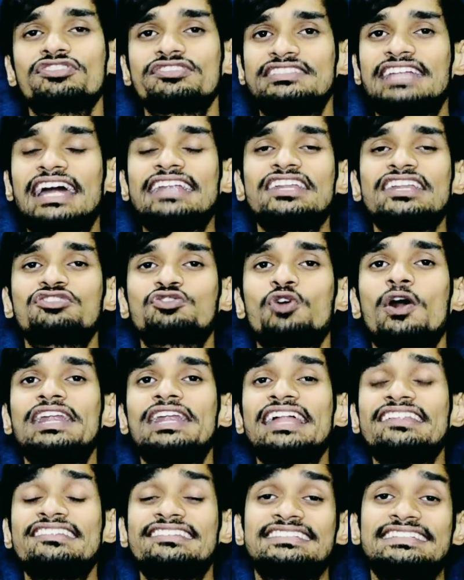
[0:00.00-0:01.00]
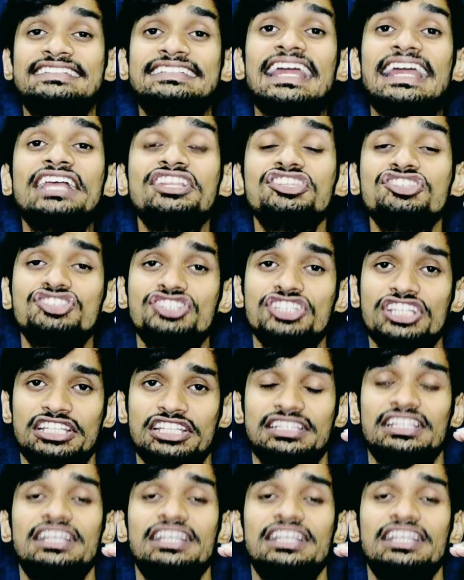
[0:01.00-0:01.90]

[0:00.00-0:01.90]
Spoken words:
that is called as tension.